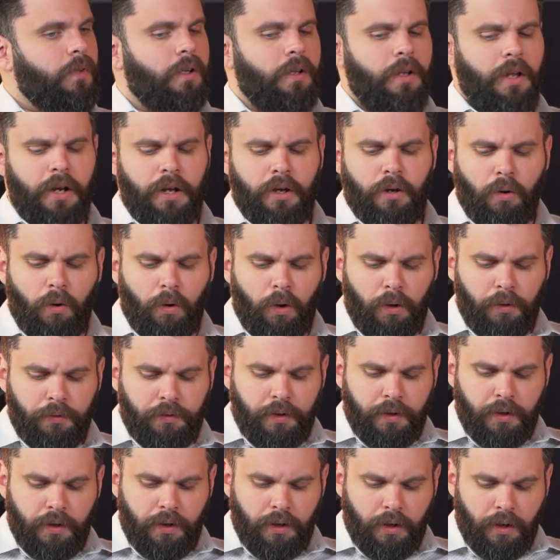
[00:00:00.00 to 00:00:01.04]
that he called
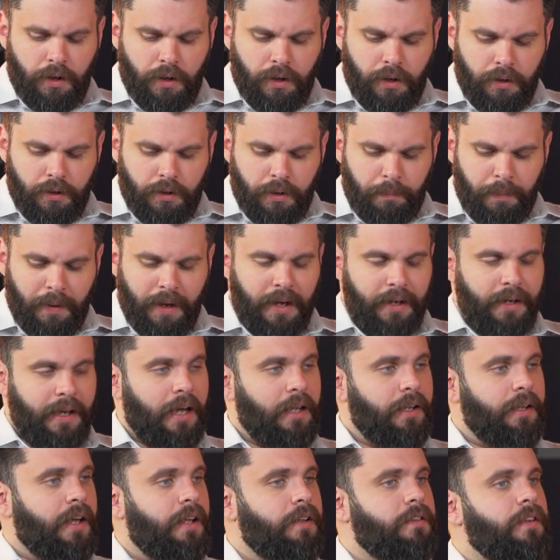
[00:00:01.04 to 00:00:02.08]
the Pan
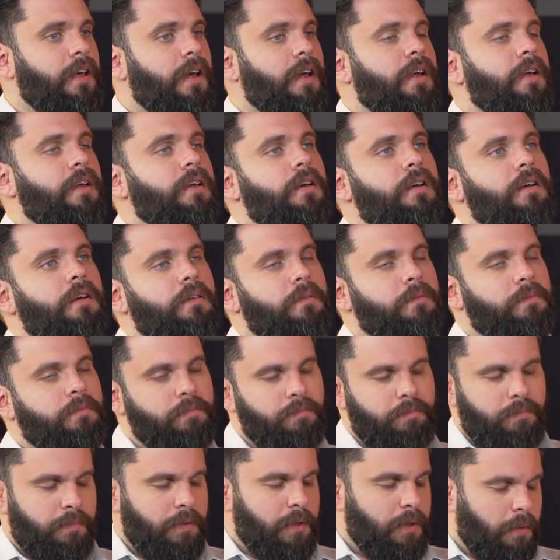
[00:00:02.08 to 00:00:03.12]
Caliente,
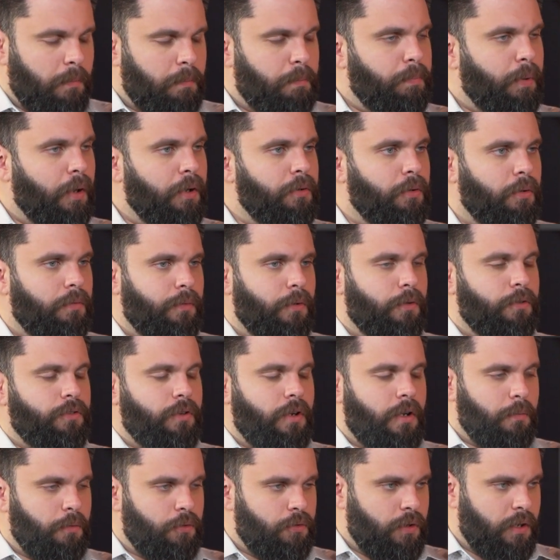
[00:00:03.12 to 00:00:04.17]
bundle
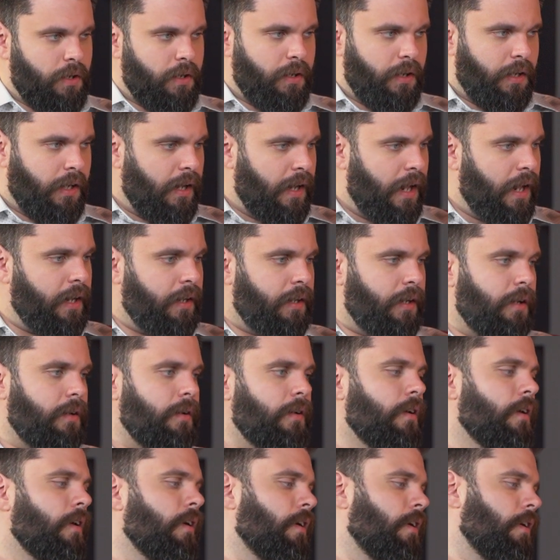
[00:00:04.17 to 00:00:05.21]
version. It was in Connecticut.
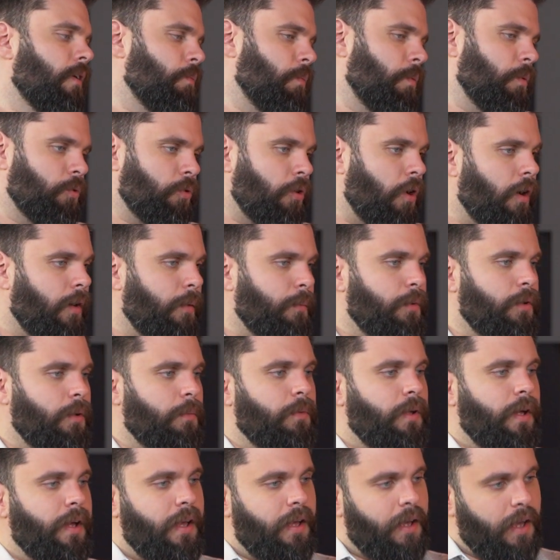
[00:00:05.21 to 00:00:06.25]
And we're talking with
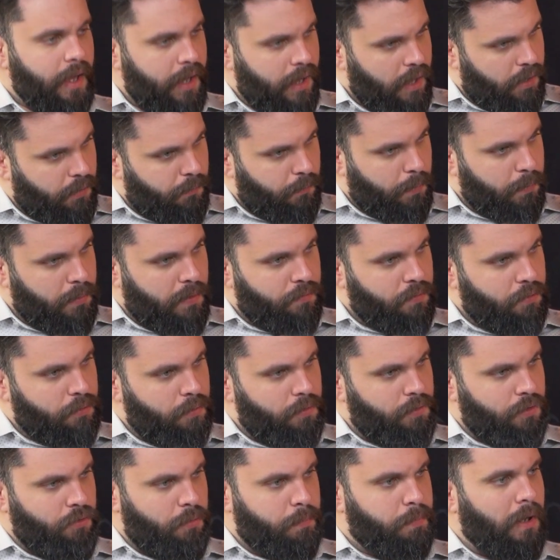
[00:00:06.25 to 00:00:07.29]
him like, hey, we would love to do
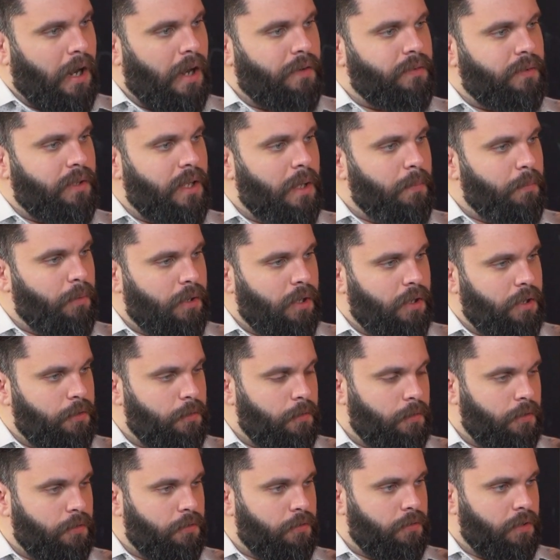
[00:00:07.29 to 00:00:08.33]
this as a private label. Can you
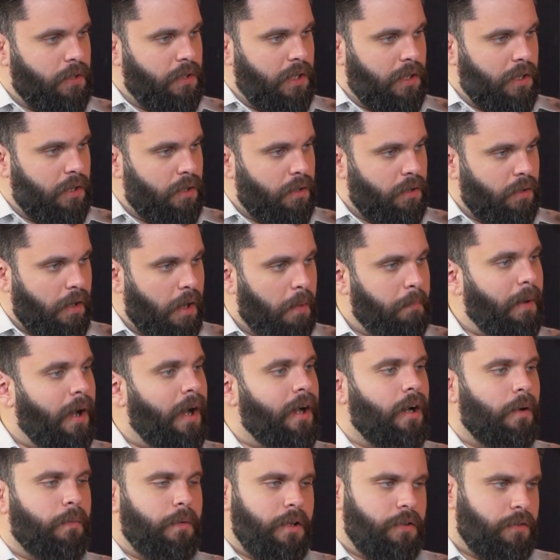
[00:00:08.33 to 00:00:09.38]
do this in like a
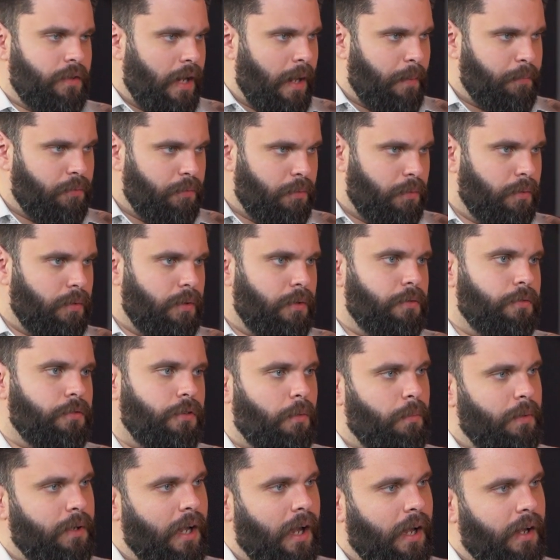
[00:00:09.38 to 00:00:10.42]
Habano? And he said, absolutely.
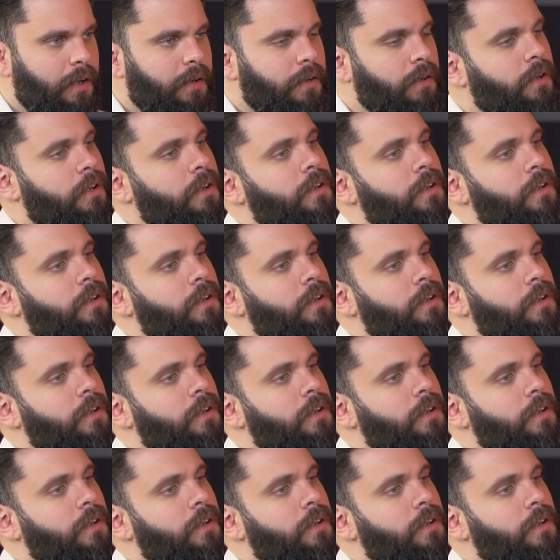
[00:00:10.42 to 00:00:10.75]
So we got it.